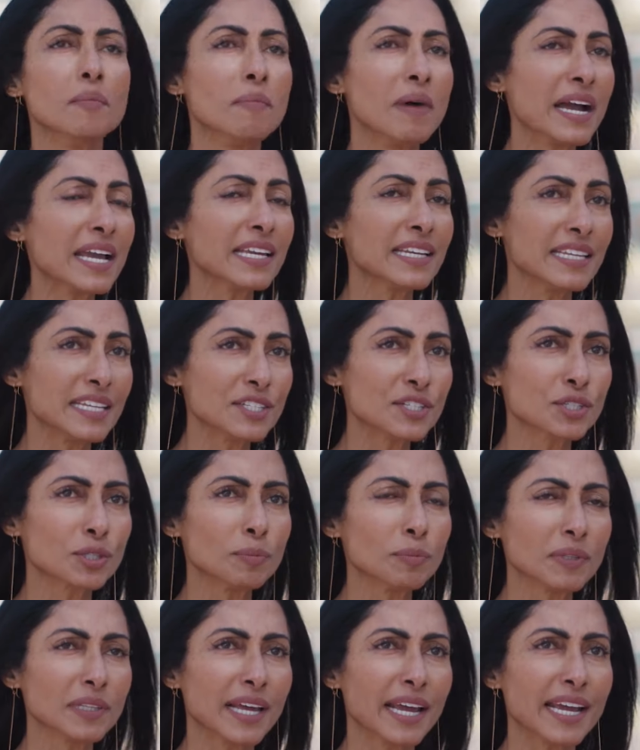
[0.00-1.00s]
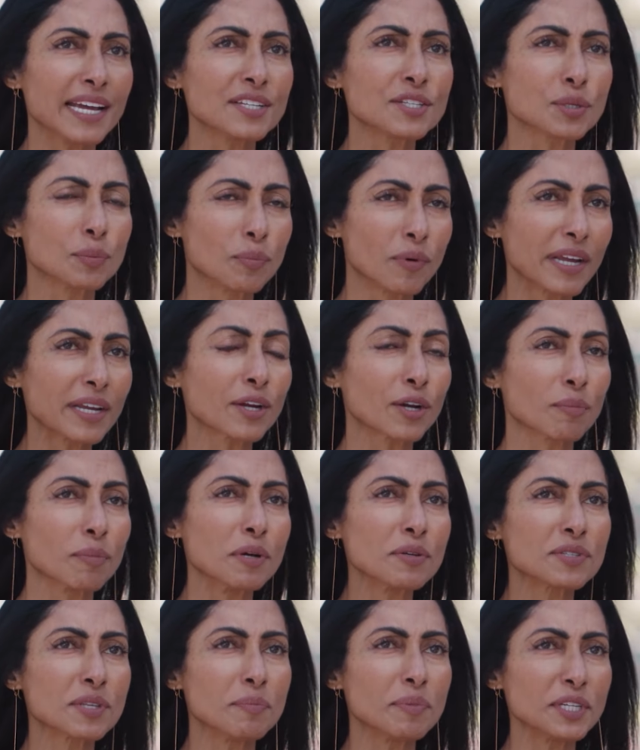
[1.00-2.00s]
My initial plan to bring
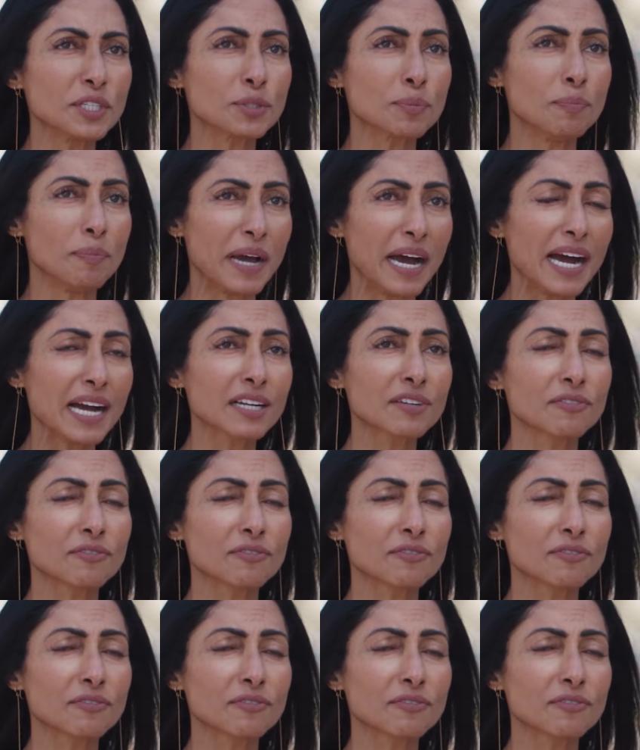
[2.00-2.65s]
Hermosa Beach back